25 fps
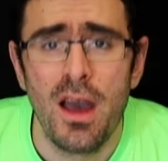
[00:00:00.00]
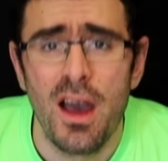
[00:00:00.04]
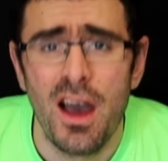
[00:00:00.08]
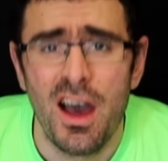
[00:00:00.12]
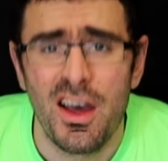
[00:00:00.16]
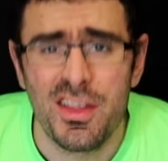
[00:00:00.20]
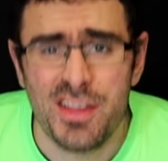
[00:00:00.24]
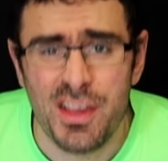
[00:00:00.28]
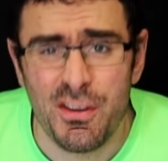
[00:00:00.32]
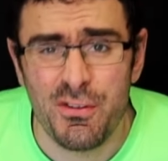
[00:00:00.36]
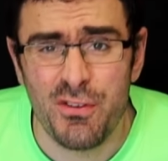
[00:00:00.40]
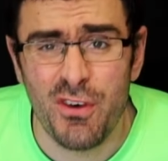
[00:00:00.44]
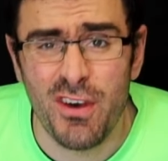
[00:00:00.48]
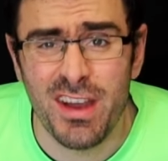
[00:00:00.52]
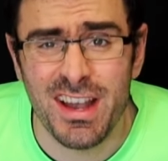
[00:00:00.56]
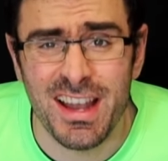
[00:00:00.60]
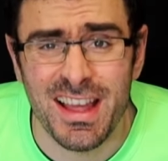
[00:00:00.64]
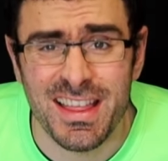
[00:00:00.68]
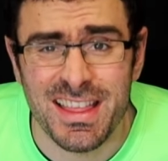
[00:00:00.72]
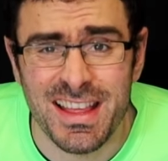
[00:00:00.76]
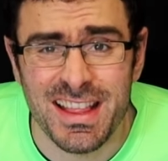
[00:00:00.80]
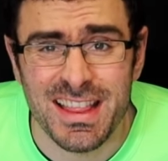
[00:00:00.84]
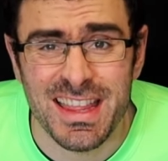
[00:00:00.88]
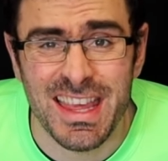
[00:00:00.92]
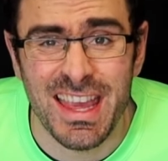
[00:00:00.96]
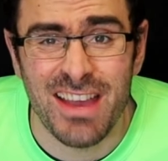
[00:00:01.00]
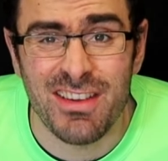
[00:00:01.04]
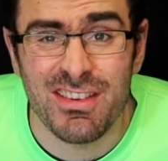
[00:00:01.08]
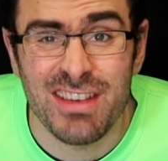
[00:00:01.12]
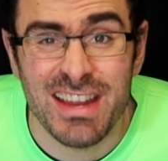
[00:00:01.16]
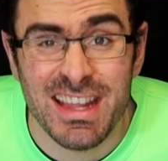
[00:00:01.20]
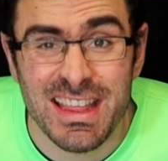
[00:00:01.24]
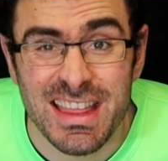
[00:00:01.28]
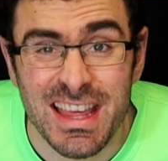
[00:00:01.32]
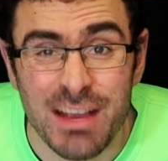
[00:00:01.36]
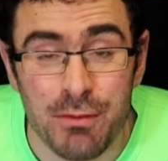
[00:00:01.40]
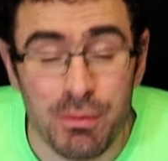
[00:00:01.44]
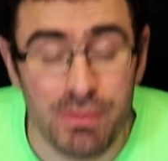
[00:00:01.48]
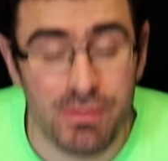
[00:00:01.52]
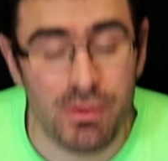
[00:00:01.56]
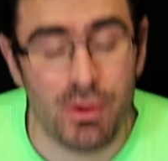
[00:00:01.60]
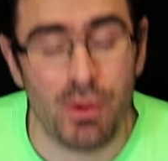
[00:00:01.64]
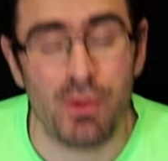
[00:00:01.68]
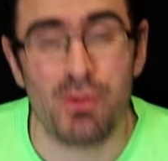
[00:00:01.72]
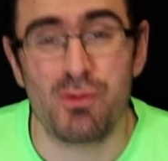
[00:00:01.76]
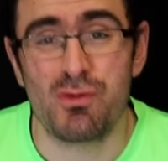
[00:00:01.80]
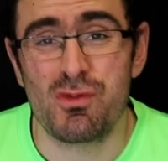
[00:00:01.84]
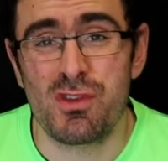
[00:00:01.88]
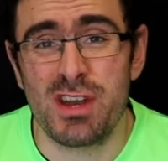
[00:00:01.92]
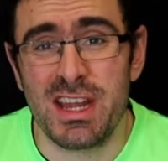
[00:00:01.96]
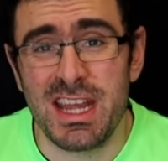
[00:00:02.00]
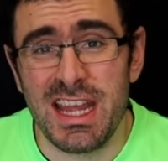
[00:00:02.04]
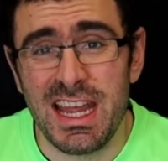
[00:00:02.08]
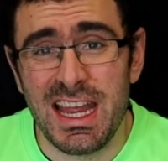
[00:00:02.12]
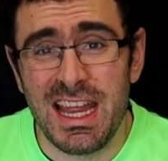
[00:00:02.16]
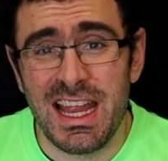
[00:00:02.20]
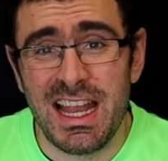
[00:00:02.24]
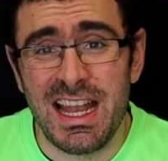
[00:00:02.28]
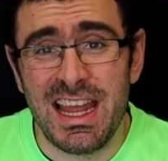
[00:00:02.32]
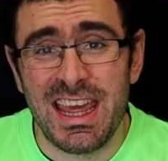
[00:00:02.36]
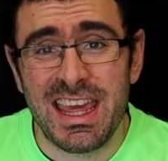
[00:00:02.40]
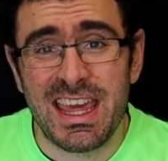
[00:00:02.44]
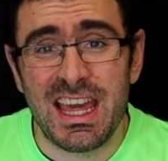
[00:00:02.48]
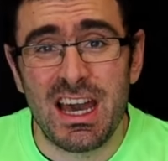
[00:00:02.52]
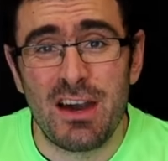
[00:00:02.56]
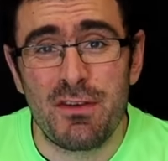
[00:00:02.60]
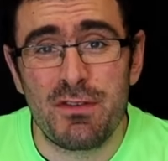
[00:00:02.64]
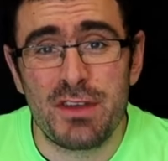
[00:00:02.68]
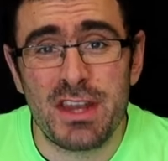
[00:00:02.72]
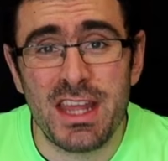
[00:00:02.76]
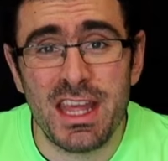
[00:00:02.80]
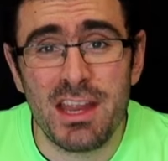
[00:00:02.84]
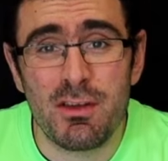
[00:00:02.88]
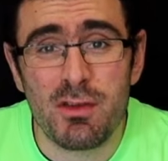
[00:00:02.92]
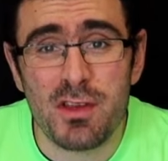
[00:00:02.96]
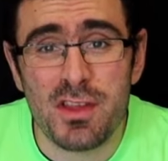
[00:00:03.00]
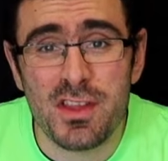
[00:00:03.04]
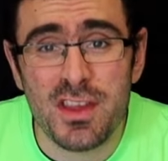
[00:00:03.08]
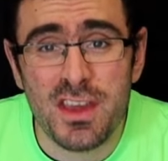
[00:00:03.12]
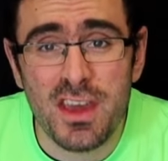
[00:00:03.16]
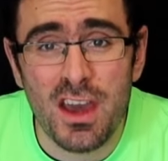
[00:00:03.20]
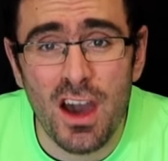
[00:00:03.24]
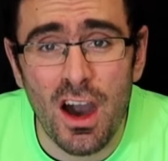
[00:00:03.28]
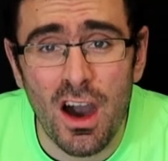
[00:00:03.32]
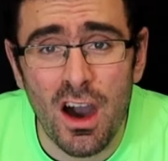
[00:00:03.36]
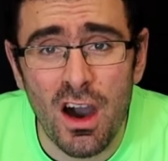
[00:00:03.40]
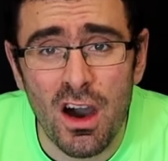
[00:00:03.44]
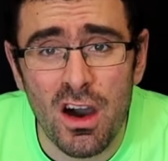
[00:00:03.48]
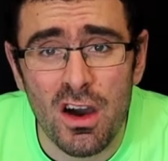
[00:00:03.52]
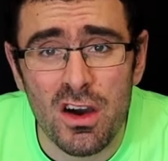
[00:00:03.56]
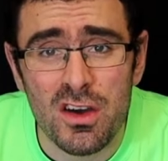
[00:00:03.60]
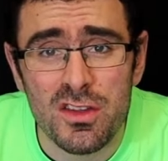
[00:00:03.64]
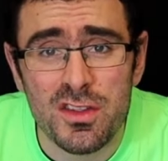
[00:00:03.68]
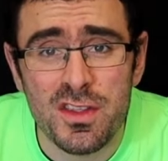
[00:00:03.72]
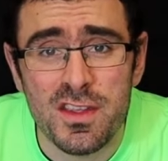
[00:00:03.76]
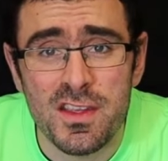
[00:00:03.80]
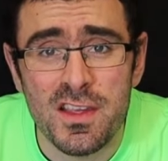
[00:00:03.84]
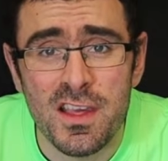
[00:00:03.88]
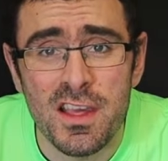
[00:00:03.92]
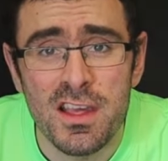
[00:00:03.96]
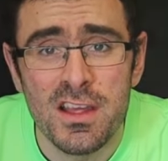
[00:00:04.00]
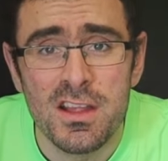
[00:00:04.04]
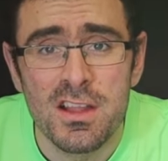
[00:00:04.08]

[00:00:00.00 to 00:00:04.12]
And so finally, I think the only thing we've not really covered here is the cards.